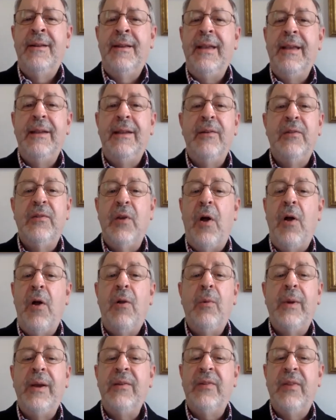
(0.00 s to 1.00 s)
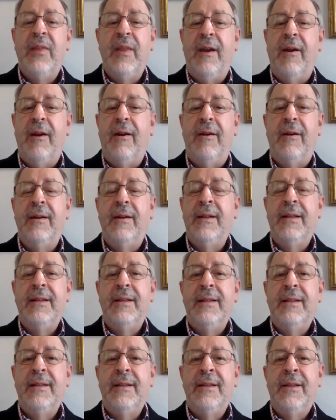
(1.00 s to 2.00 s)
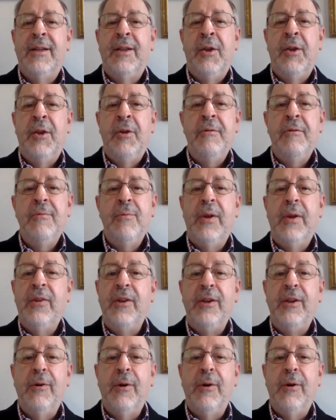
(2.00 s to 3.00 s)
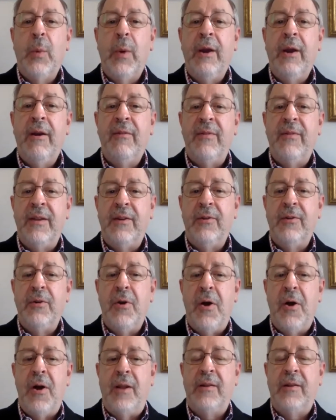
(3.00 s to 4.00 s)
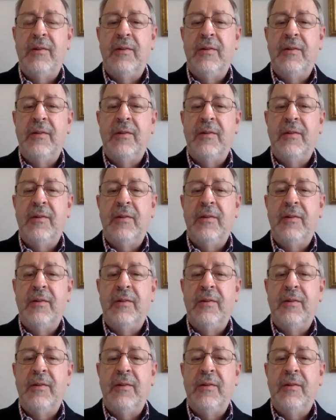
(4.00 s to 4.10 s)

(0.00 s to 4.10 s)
it is always there, whether you're aware of it or not.